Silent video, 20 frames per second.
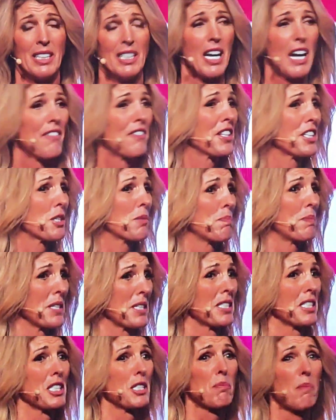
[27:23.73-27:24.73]
of this
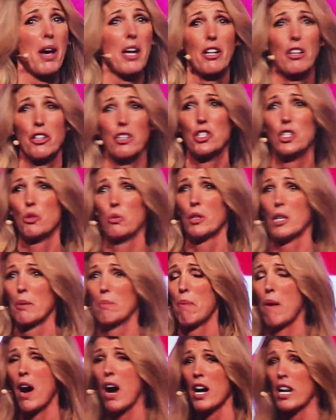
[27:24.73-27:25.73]
business model that you are a
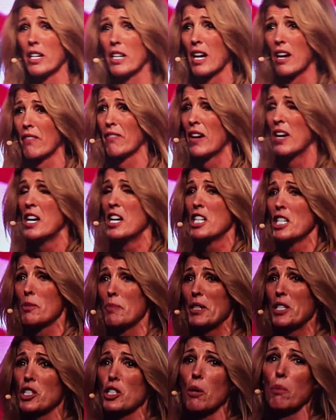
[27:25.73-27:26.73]
part of, to be
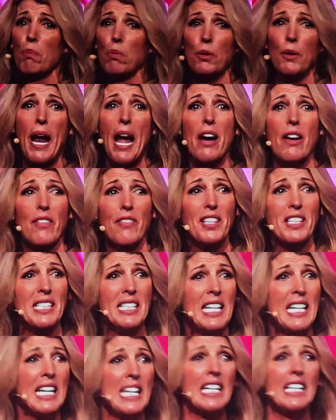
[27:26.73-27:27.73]
so proud of this
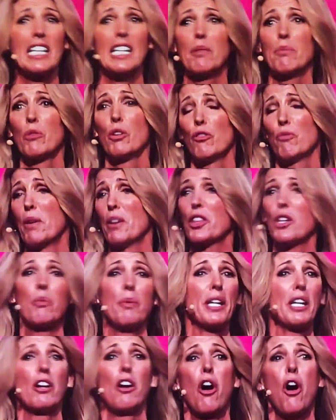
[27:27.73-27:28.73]
healing movement that
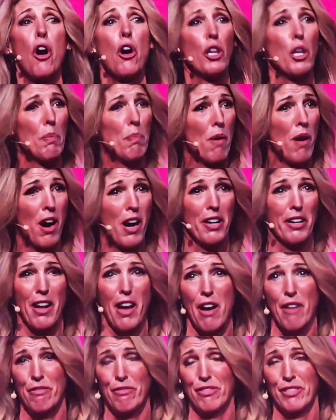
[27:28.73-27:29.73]
we are all a part
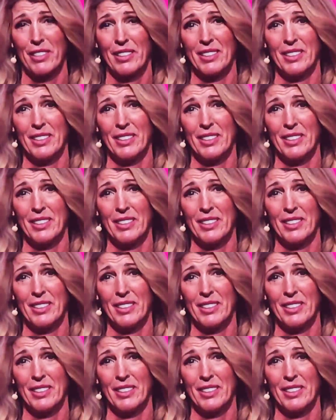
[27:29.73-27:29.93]
of,